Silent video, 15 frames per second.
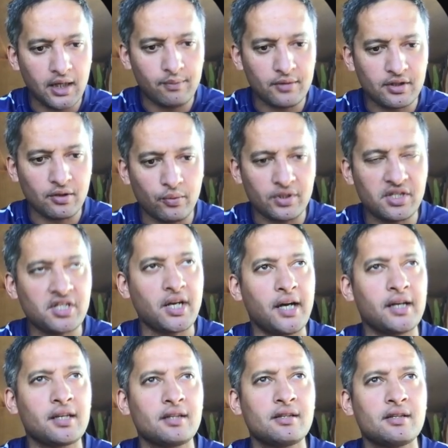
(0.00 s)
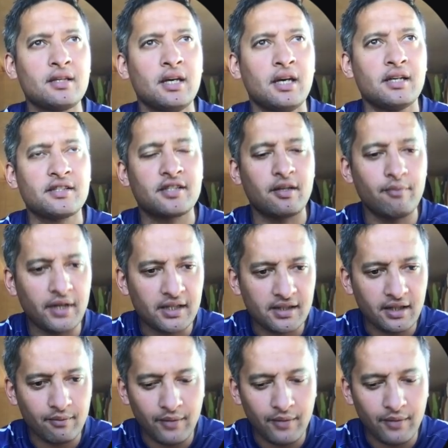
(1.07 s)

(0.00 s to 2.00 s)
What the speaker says: So we chuck in, just to mix up,